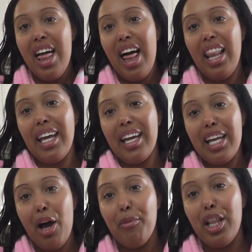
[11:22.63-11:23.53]
a link
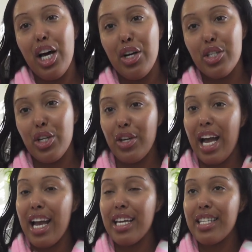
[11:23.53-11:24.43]
down below so you
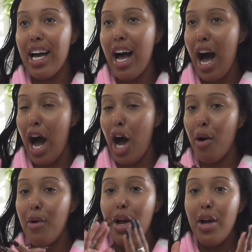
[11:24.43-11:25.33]
guys um,
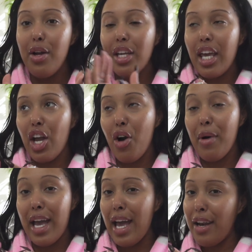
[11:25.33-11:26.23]
can go
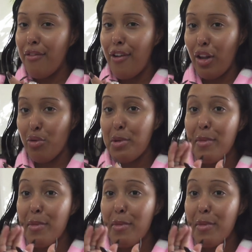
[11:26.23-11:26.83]
ahead and follow me.